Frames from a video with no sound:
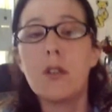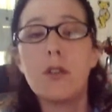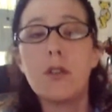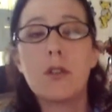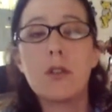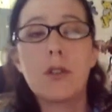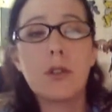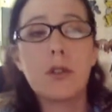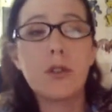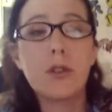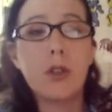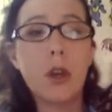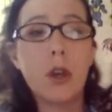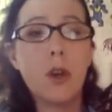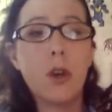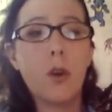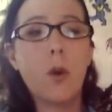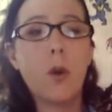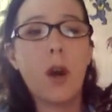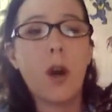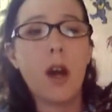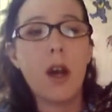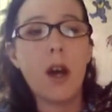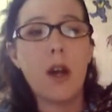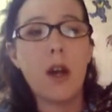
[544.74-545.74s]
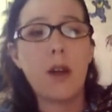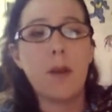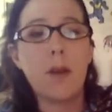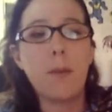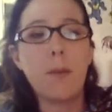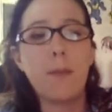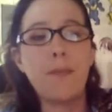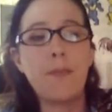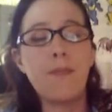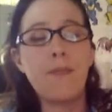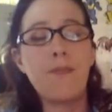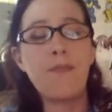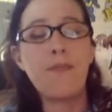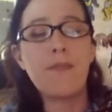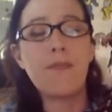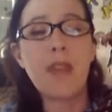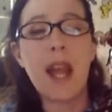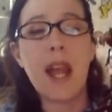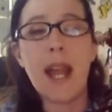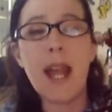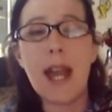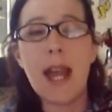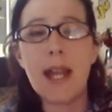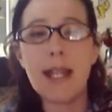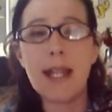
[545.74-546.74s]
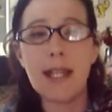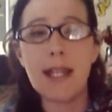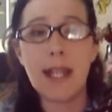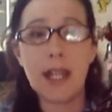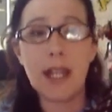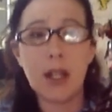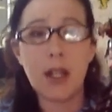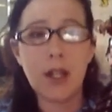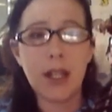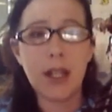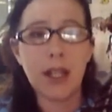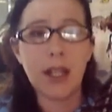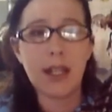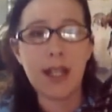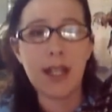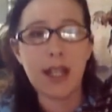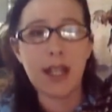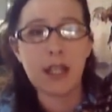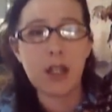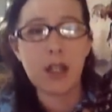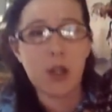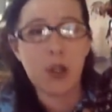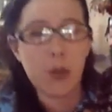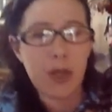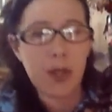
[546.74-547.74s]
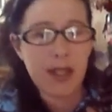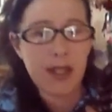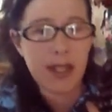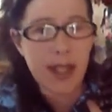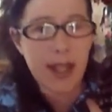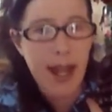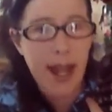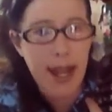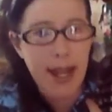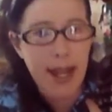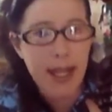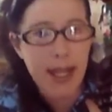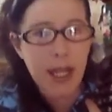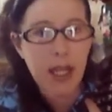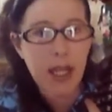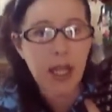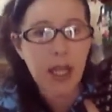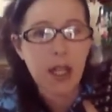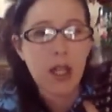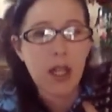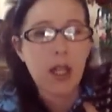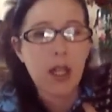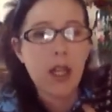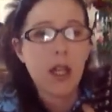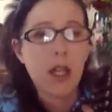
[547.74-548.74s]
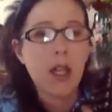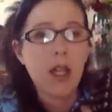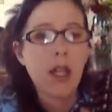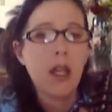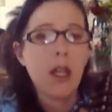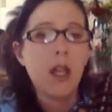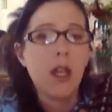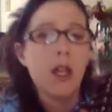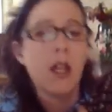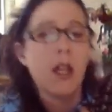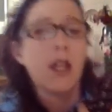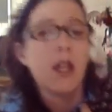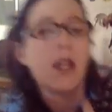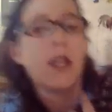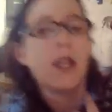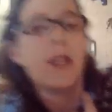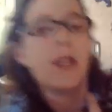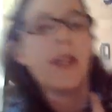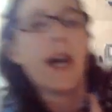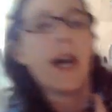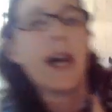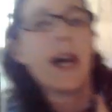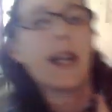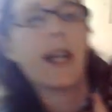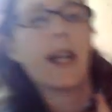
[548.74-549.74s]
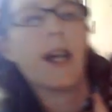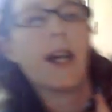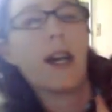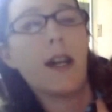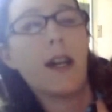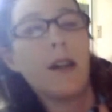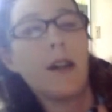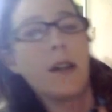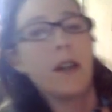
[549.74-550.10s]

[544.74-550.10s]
So I had an area next to his tank that